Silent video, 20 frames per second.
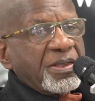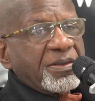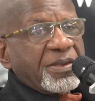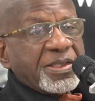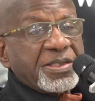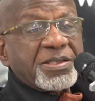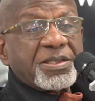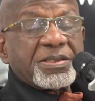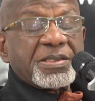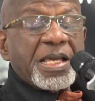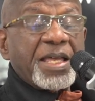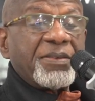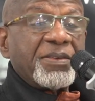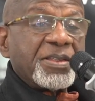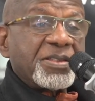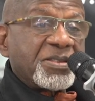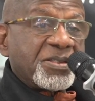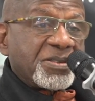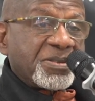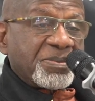this
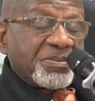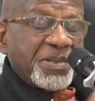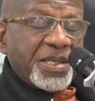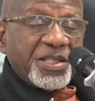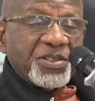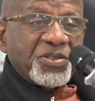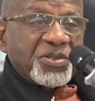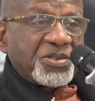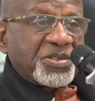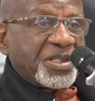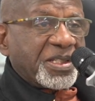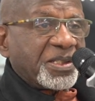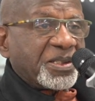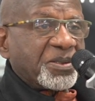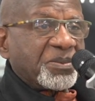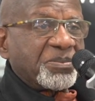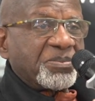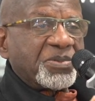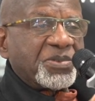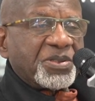is
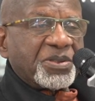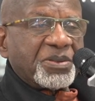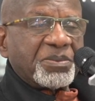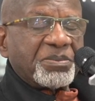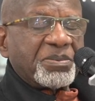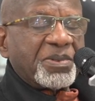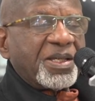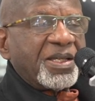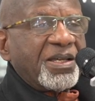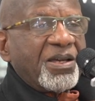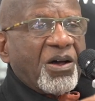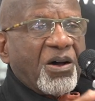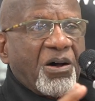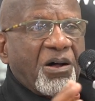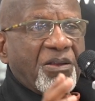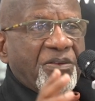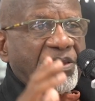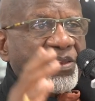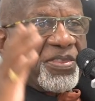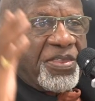interesting to
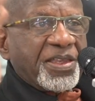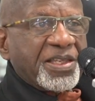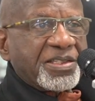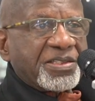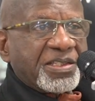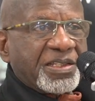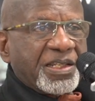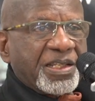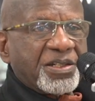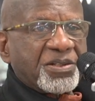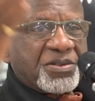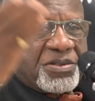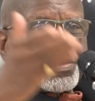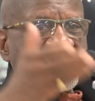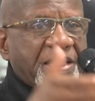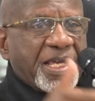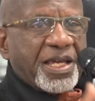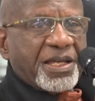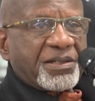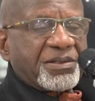all the things that
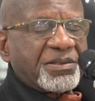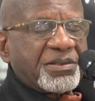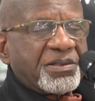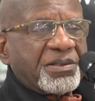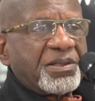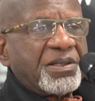intersect.